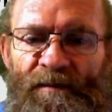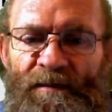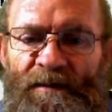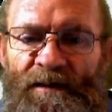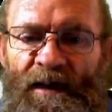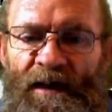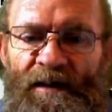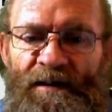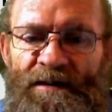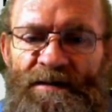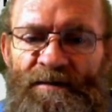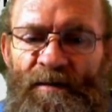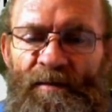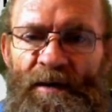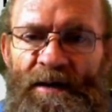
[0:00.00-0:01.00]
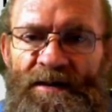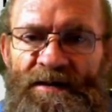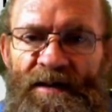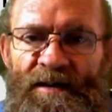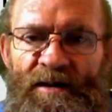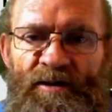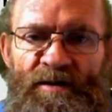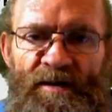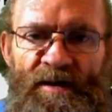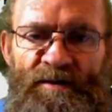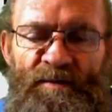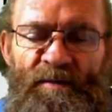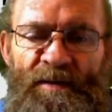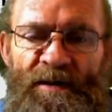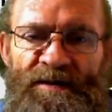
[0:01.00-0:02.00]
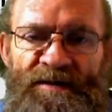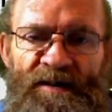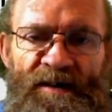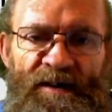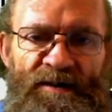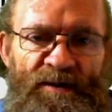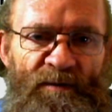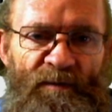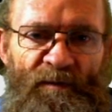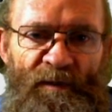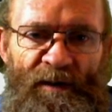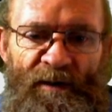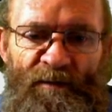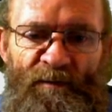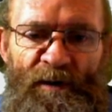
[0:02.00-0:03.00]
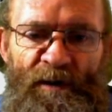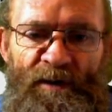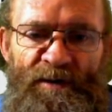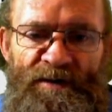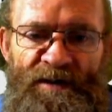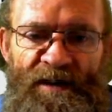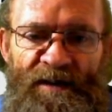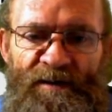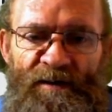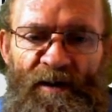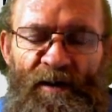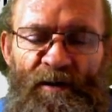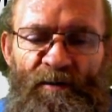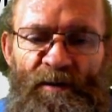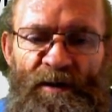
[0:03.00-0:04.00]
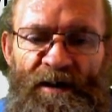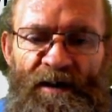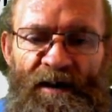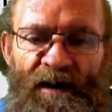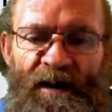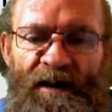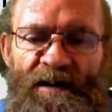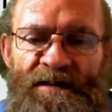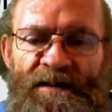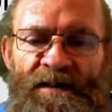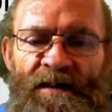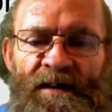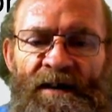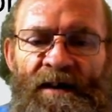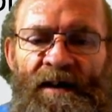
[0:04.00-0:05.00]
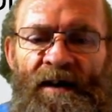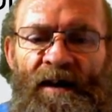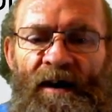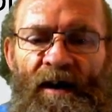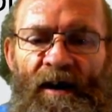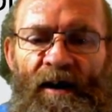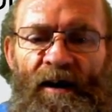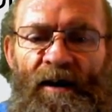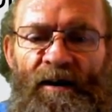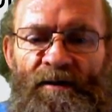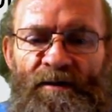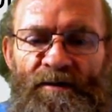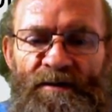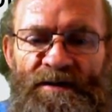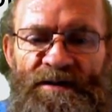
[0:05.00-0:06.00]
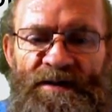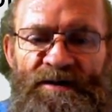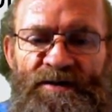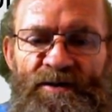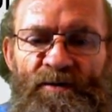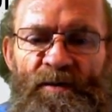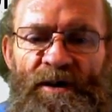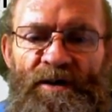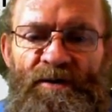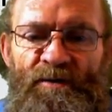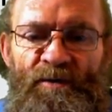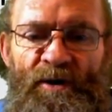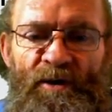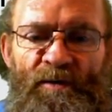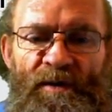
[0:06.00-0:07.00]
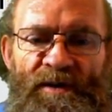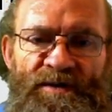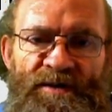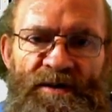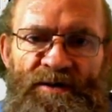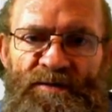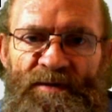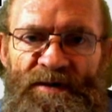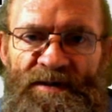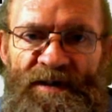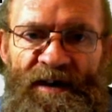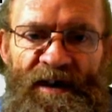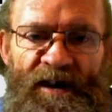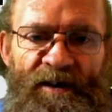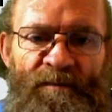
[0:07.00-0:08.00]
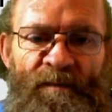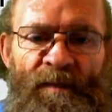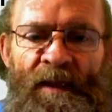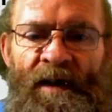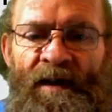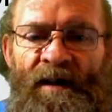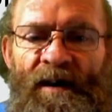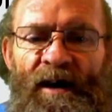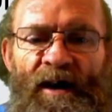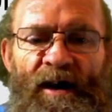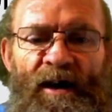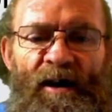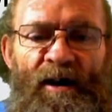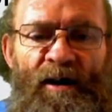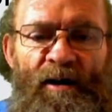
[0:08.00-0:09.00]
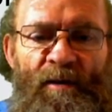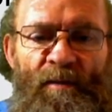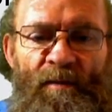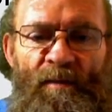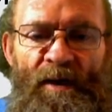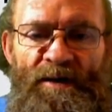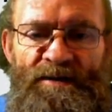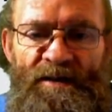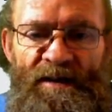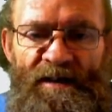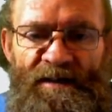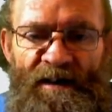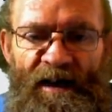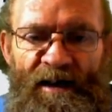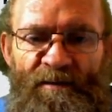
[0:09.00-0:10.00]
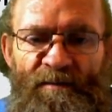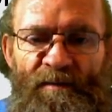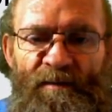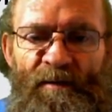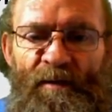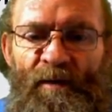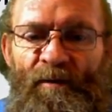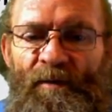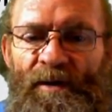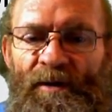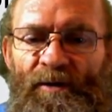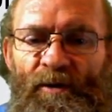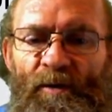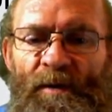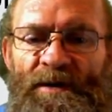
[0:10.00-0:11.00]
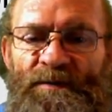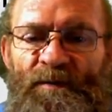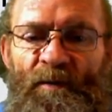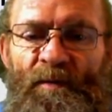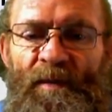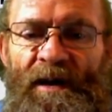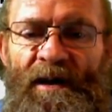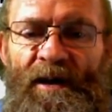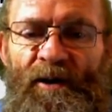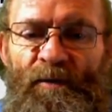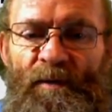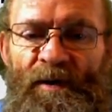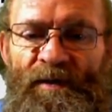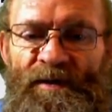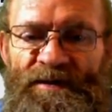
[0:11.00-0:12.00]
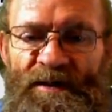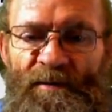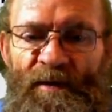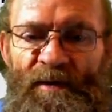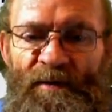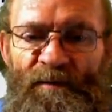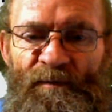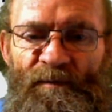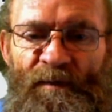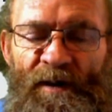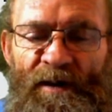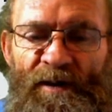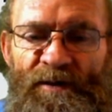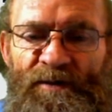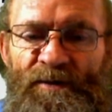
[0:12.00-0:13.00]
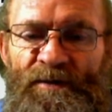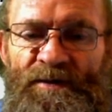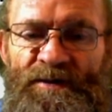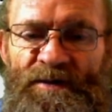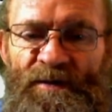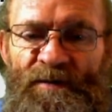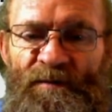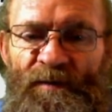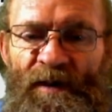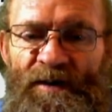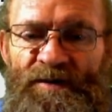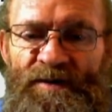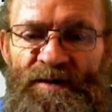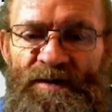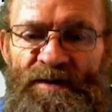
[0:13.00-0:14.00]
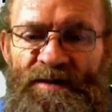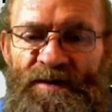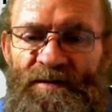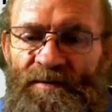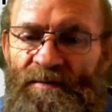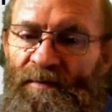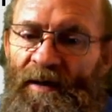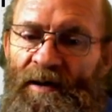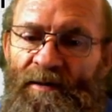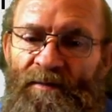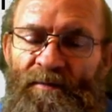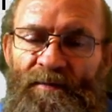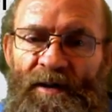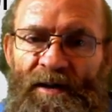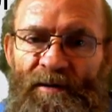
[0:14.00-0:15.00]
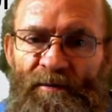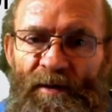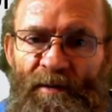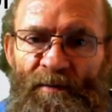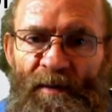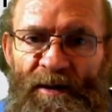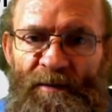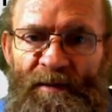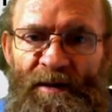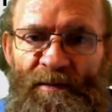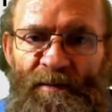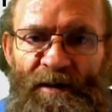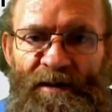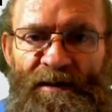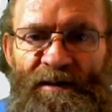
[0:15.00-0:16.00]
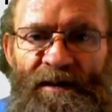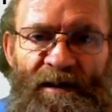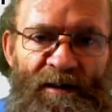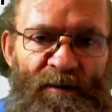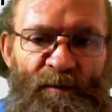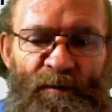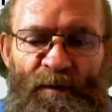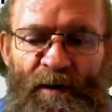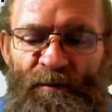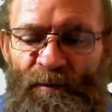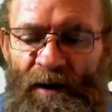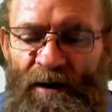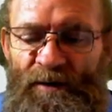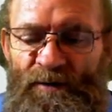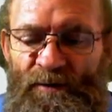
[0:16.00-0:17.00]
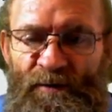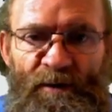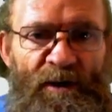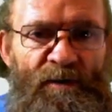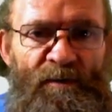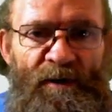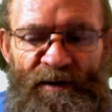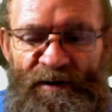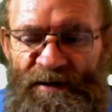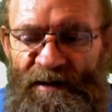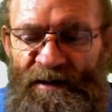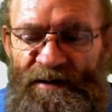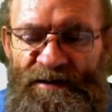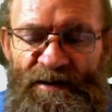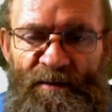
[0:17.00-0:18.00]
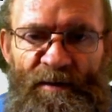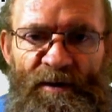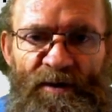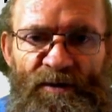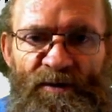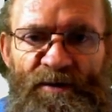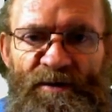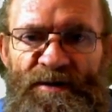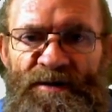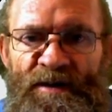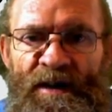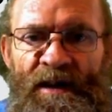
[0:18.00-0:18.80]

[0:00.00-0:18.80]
Yeah, this will be a series of videos that we create to assist you when you work with GX Works3. Most of the time we're not always familiar with some of the tools and functions. Maybe we might be a bit afraid to work with some of the tools.